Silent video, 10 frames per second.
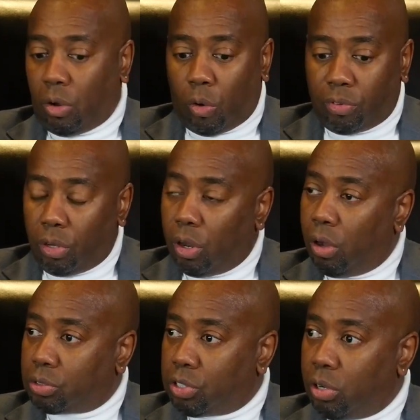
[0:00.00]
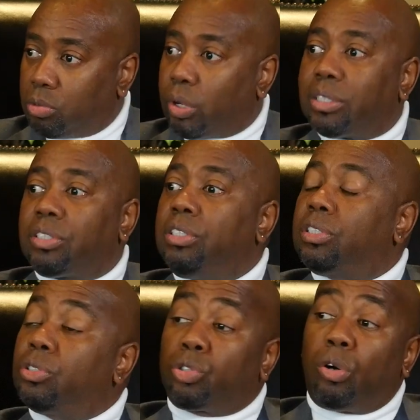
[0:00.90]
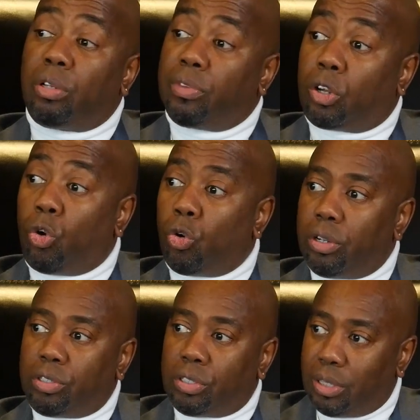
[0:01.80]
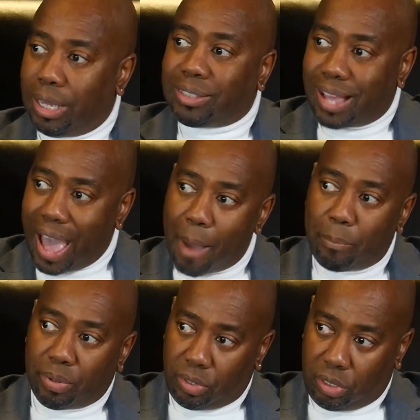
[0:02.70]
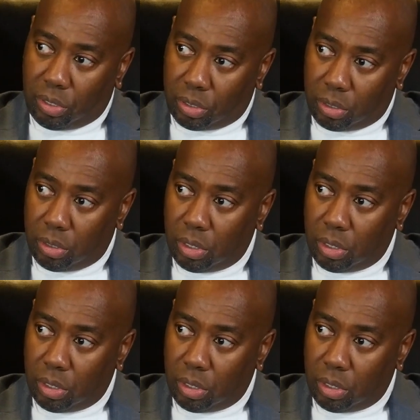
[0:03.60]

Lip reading: over the long term, try to seize control of the courts. That's happened here.